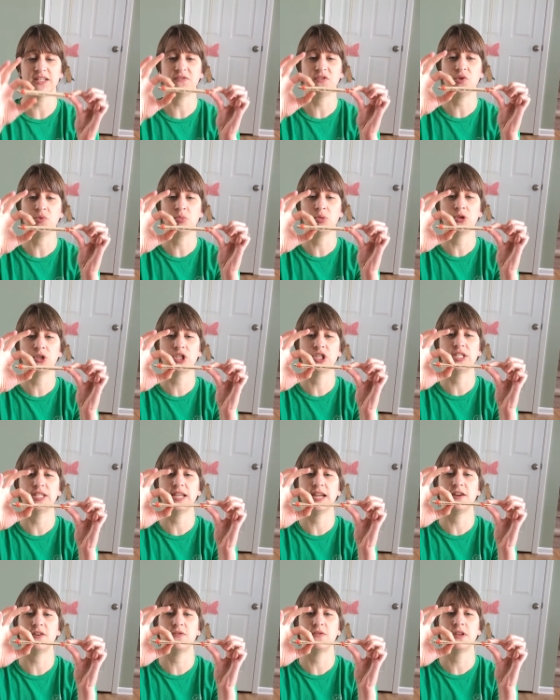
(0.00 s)
If you push
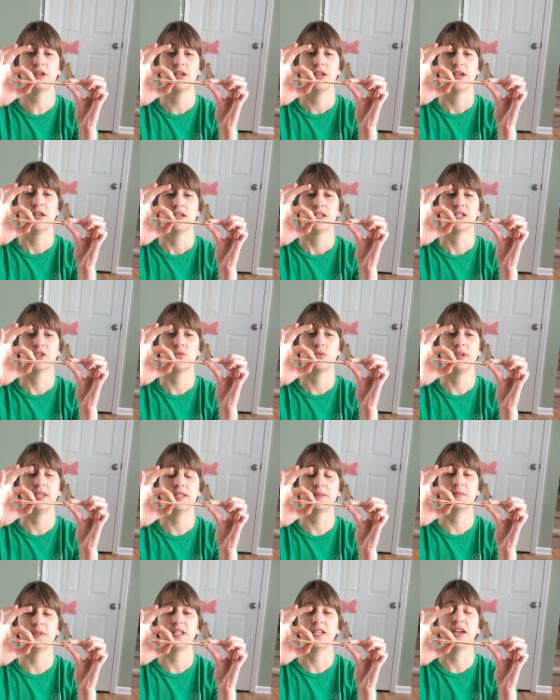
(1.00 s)
down, squeeze
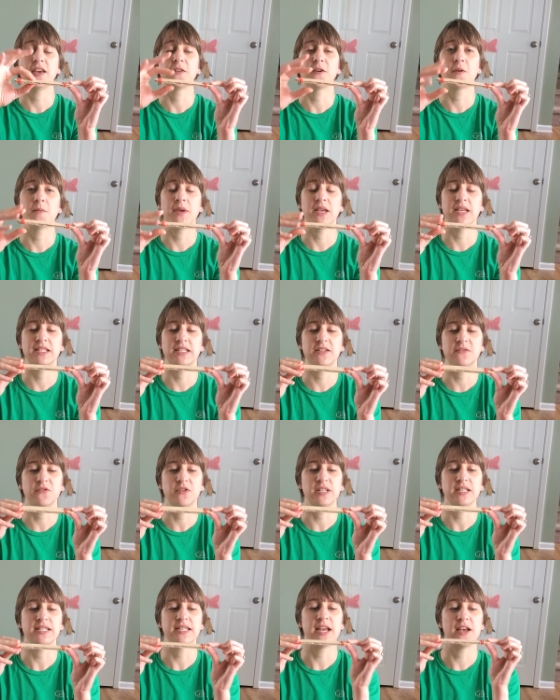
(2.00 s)
them together, it makes
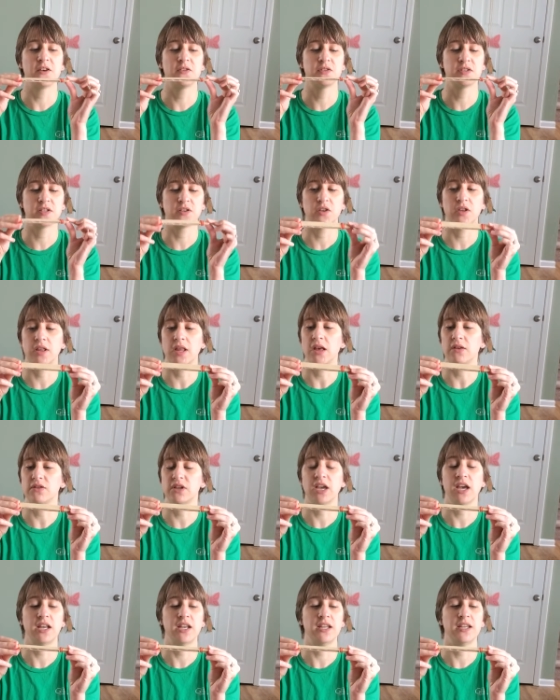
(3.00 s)
different sounds. So I'll
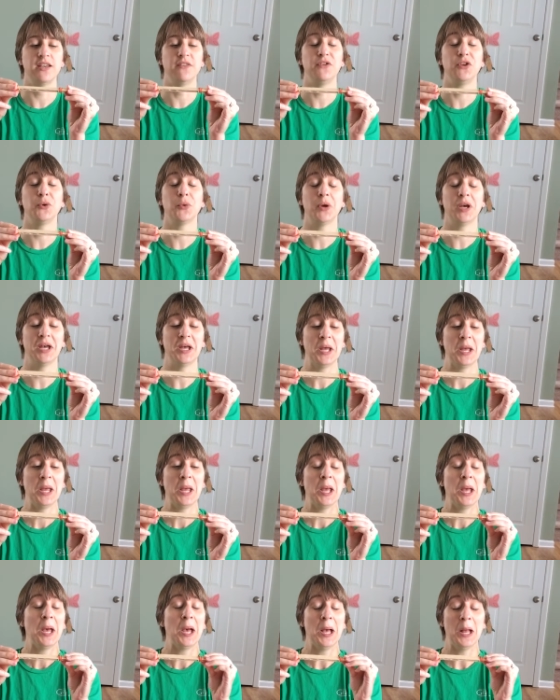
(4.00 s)
kind of give you
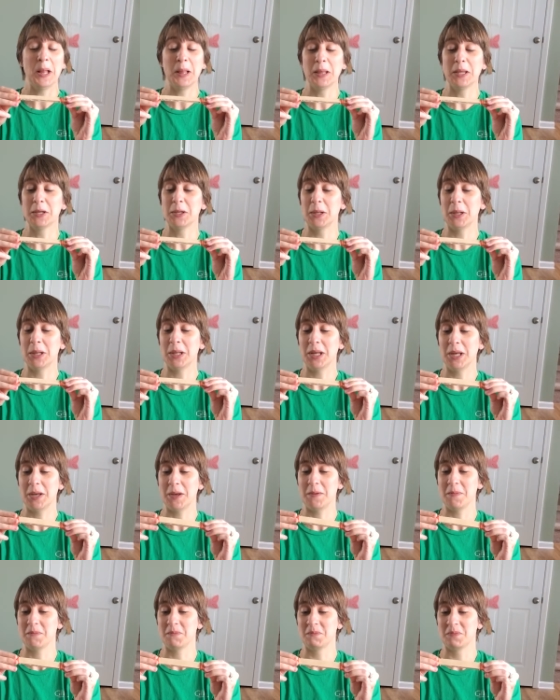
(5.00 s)
a little
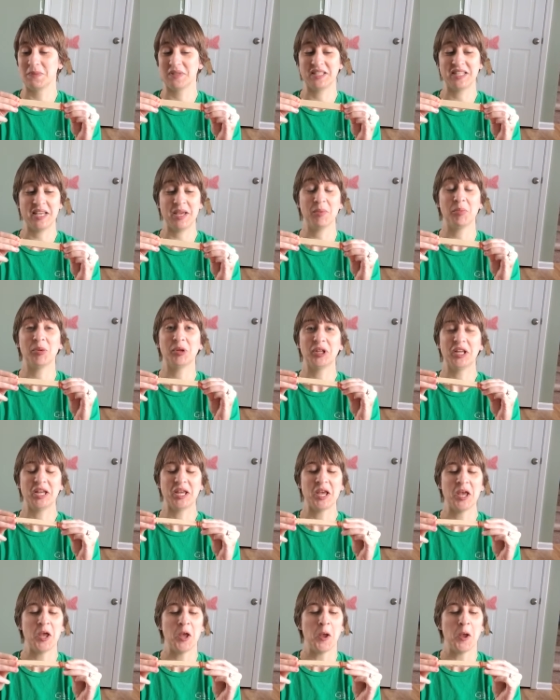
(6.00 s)
sampling.